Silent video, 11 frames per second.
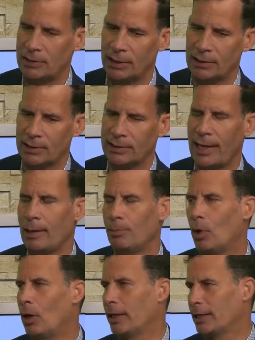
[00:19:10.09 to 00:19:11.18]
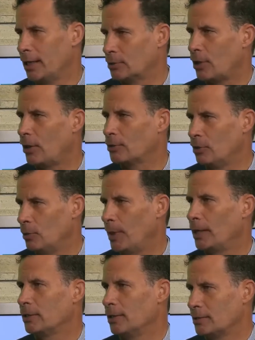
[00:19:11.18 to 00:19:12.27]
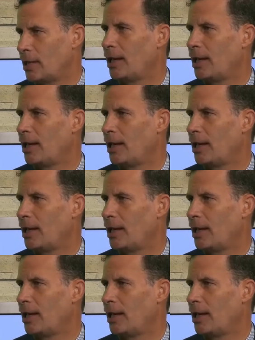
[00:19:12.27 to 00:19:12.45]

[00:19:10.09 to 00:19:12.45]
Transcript: and he's going to say, hey, Paul, I can't talk to you about this.